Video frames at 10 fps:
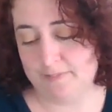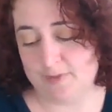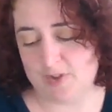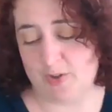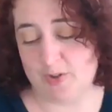
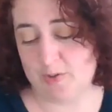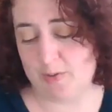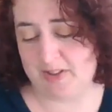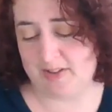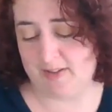So it was
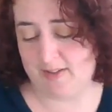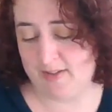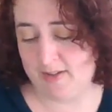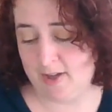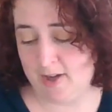quite the
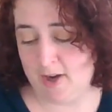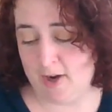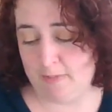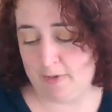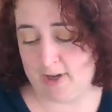
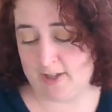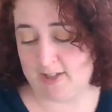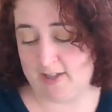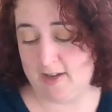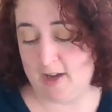
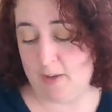production.